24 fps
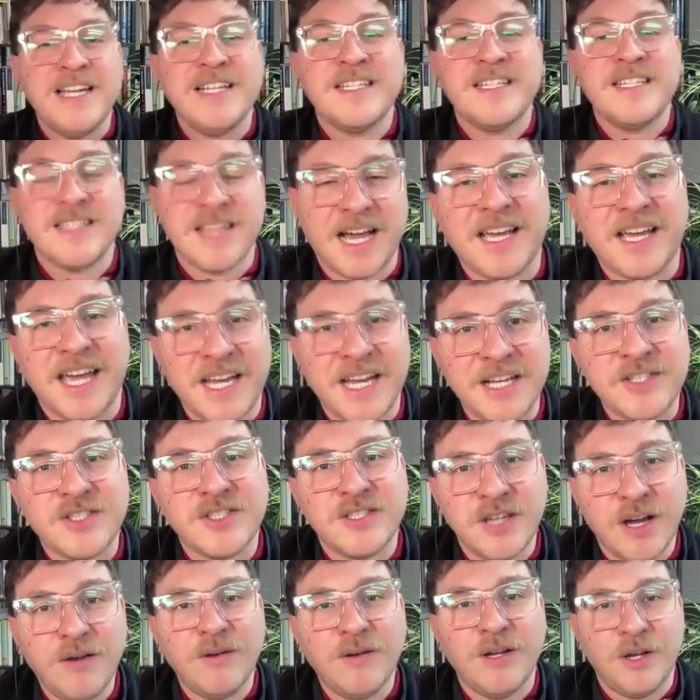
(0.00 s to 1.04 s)
mind that getting
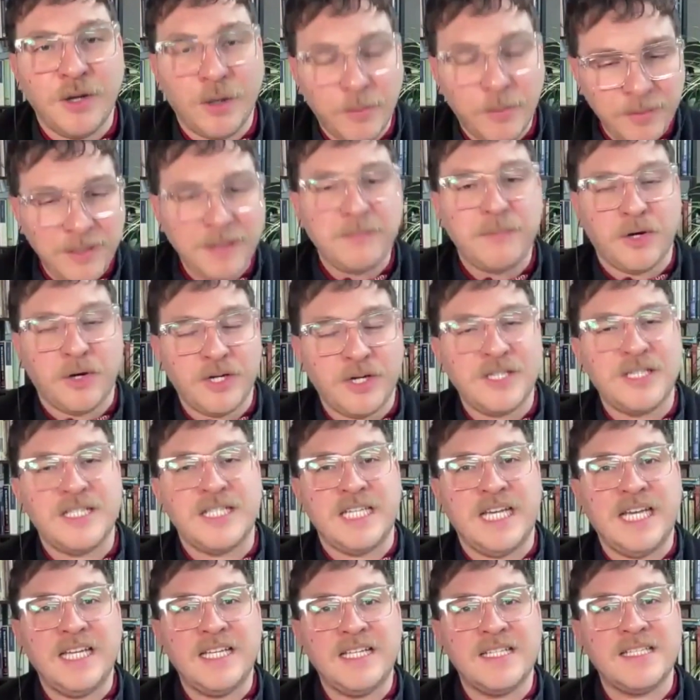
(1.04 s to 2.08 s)
stolen or
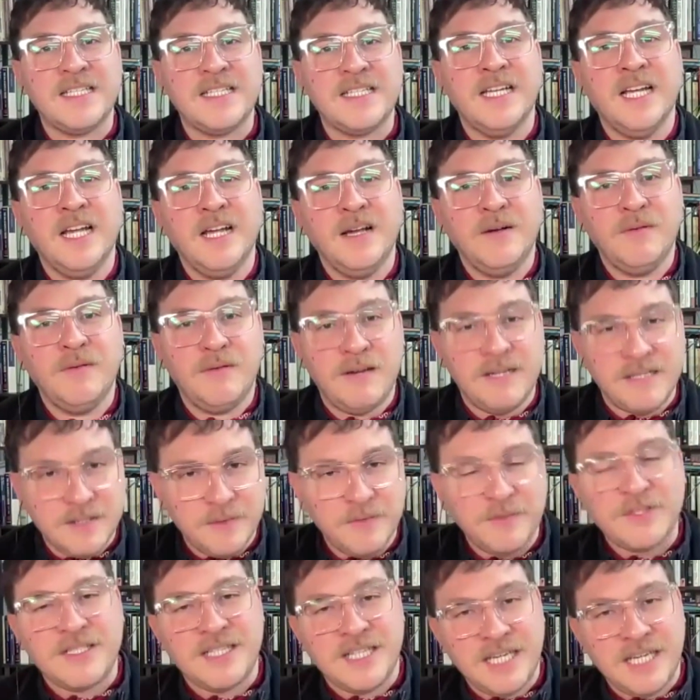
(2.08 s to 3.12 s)
pickpocketed, whereas he
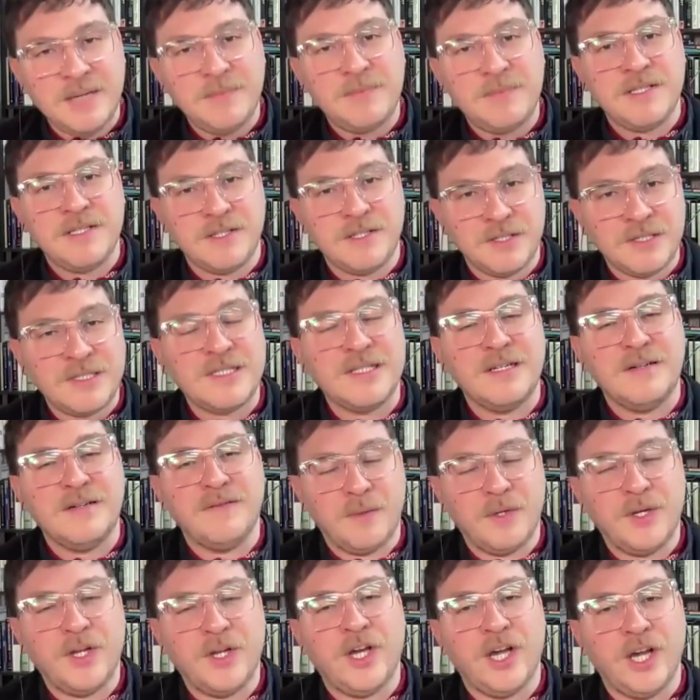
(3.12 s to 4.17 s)
wants to keep his good silver
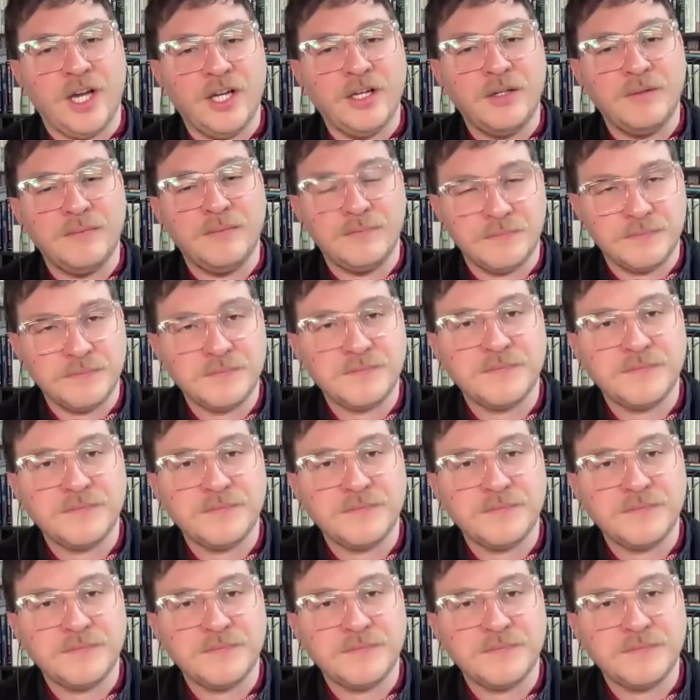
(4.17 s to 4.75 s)
one at home.